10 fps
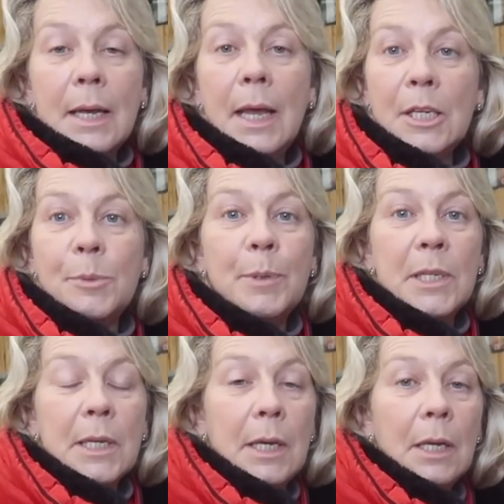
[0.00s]
to his
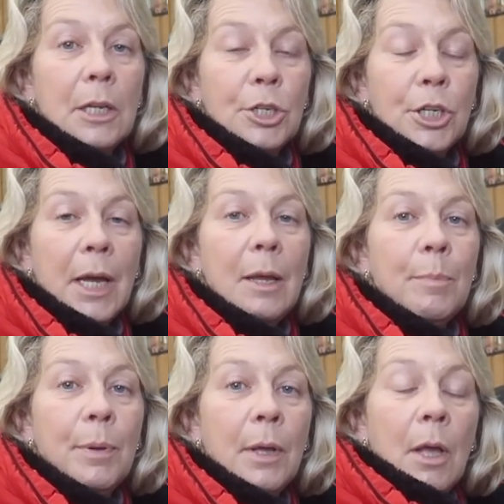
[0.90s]
particular shape
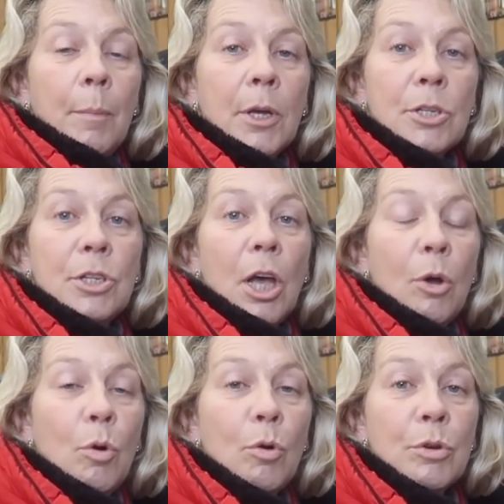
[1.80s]
because
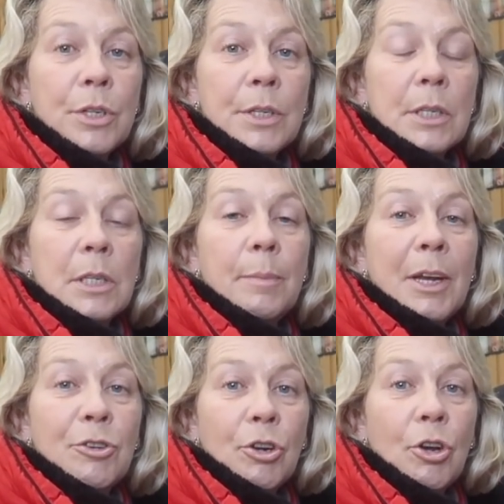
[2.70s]
no horses are
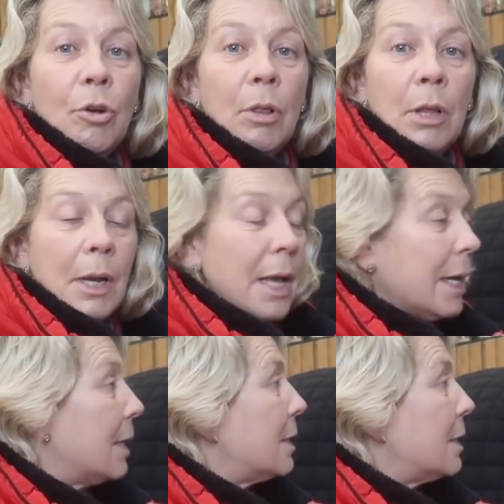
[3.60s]
symmetrical like